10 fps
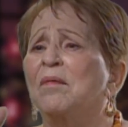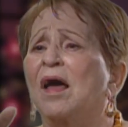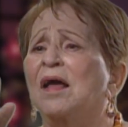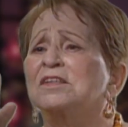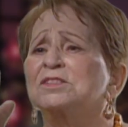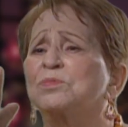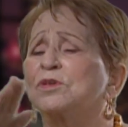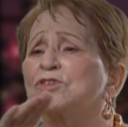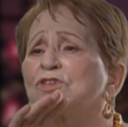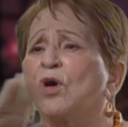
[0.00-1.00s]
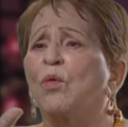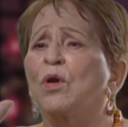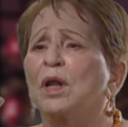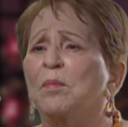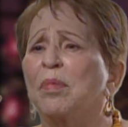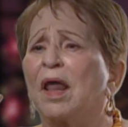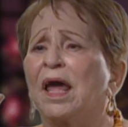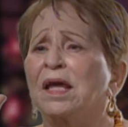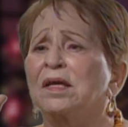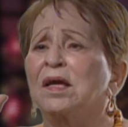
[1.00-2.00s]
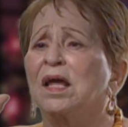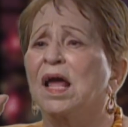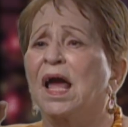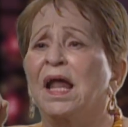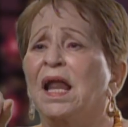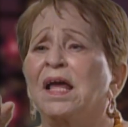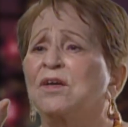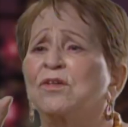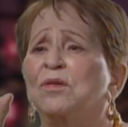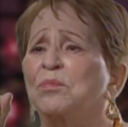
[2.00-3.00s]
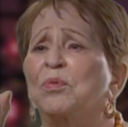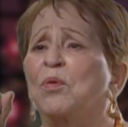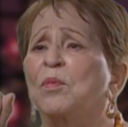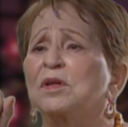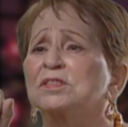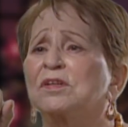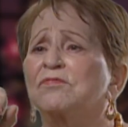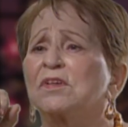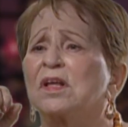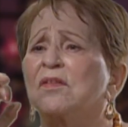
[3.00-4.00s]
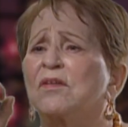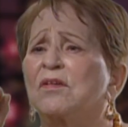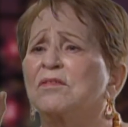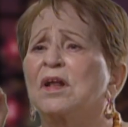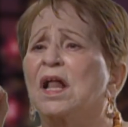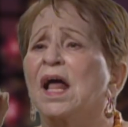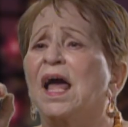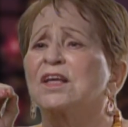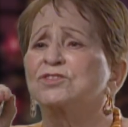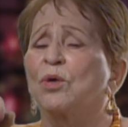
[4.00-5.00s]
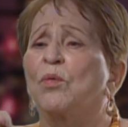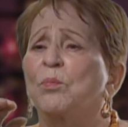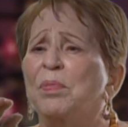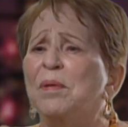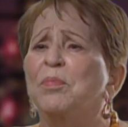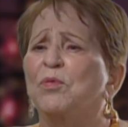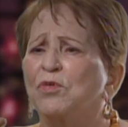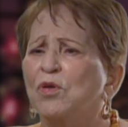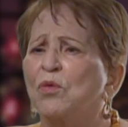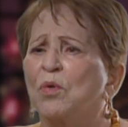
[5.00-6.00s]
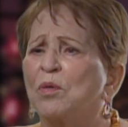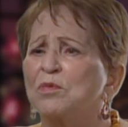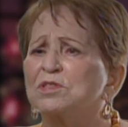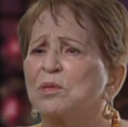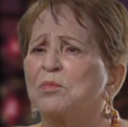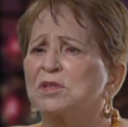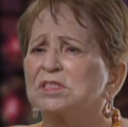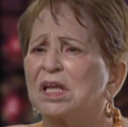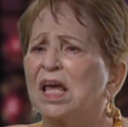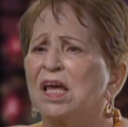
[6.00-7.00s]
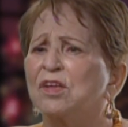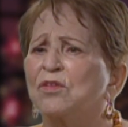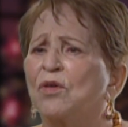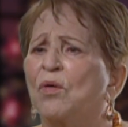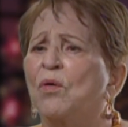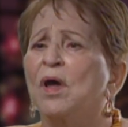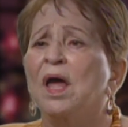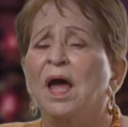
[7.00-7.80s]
I just went totally blank, and I couldn't pull myself together so people knew it was a mistake, you know,